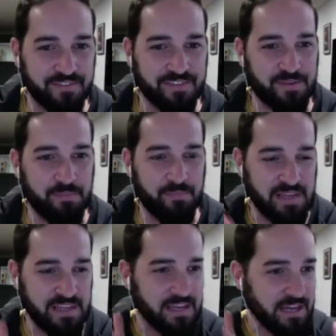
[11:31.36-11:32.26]
to
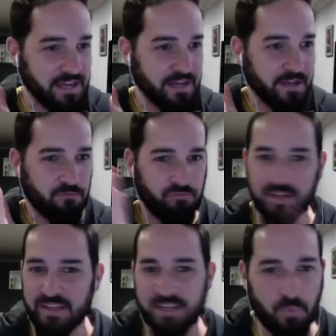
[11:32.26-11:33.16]
be
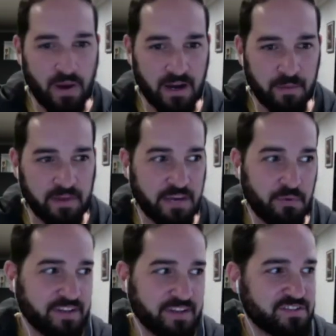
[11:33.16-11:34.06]
really aware, because I
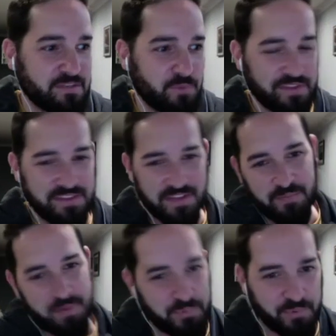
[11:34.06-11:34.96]
wanted to see what these other
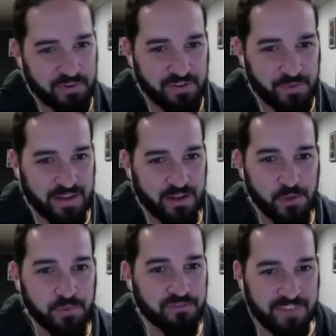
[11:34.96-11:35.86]
people were doing and
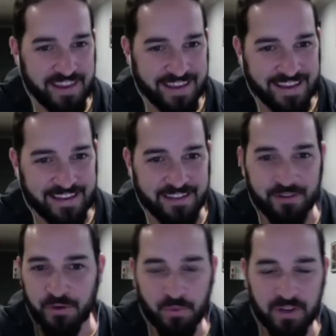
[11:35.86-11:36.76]
who was faking it and
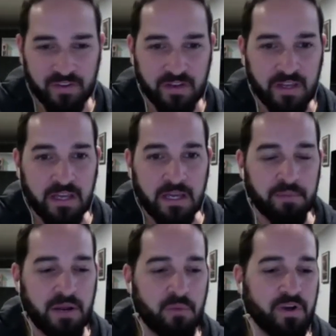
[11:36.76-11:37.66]
who wasn't.
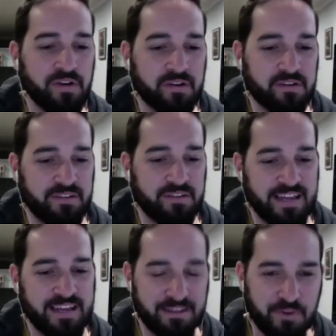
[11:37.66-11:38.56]
But I wonder,
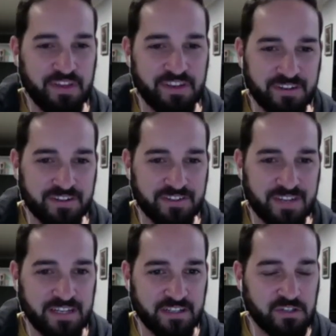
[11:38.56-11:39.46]
like within your
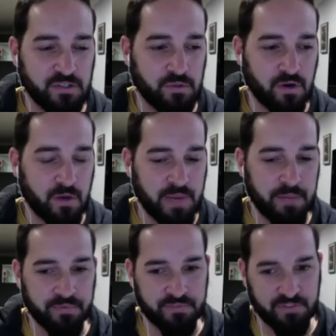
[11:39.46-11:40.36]
setting too, are
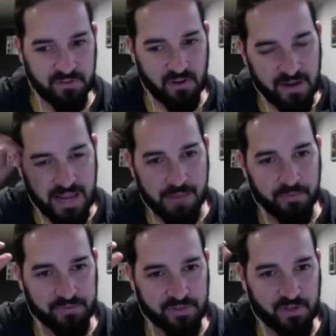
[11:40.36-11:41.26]
people just
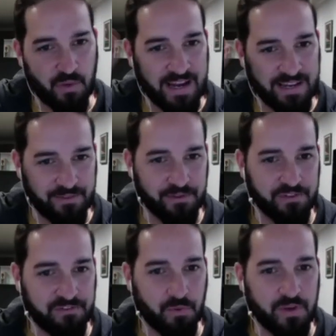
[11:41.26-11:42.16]
unable to quiet
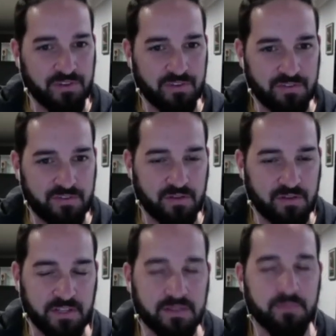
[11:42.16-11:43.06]
those voices to
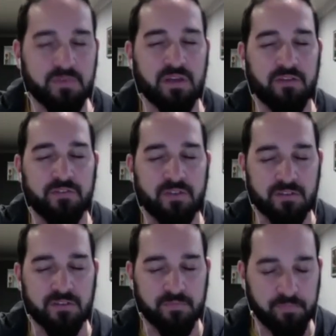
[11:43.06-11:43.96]
let themselves
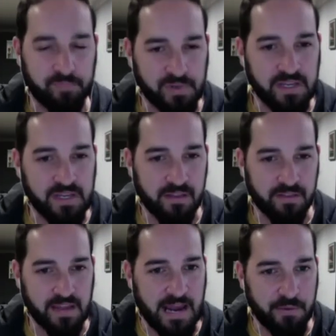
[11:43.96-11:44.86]
just breathe?
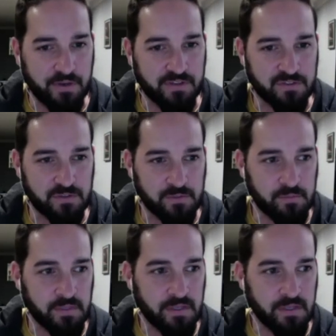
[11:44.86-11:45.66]
Like I would assume